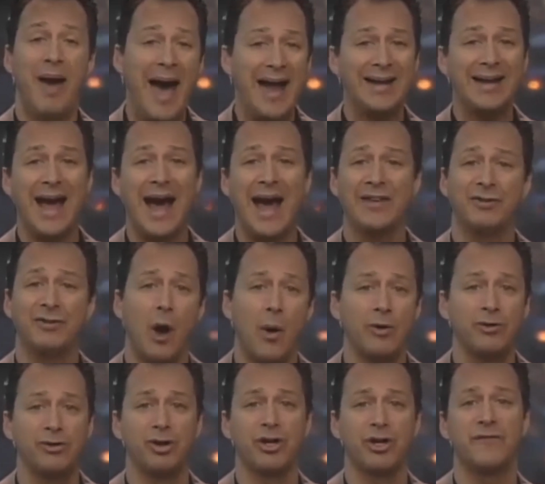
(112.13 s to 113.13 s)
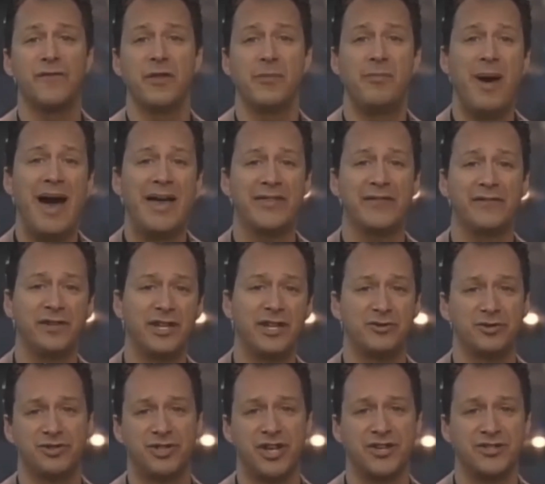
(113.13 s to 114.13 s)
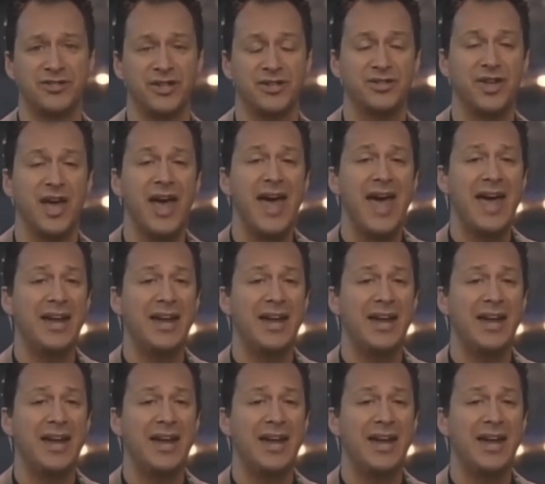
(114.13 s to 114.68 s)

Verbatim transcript: bad guy is always looking for the path of least resistance.